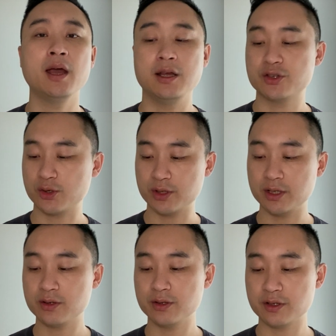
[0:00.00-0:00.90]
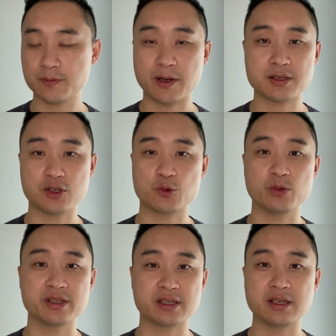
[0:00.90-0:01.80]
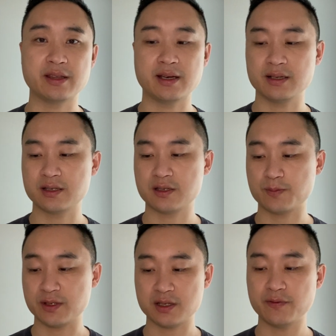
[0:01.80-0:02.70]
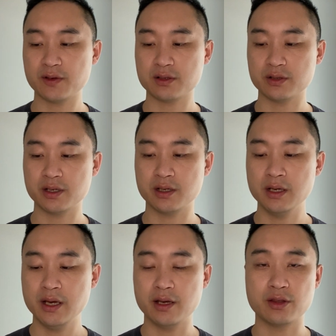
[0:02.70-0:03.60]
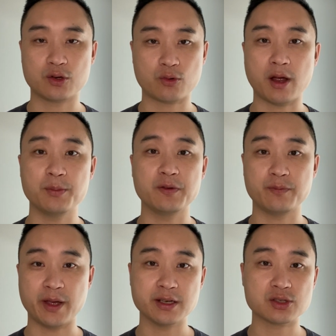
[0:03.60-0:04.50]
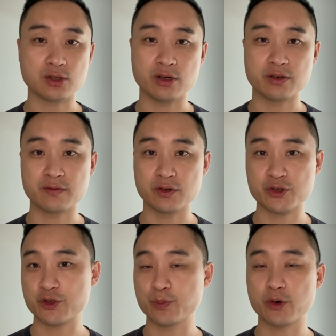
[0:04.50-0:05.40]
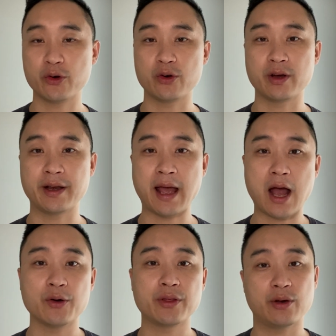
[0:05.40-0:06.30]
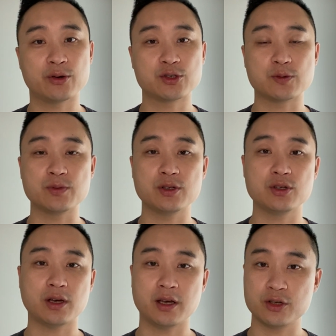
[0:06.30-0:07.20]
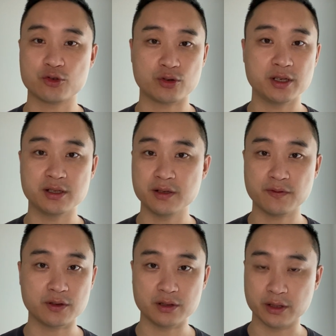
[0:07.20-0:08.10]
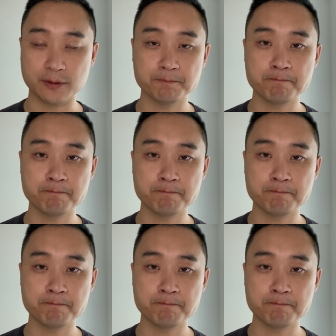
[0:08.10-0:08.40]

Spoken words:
And so here in this passage, we see that it's specifically in the crime of manslaughter versus murder, and how they are to be treated differently.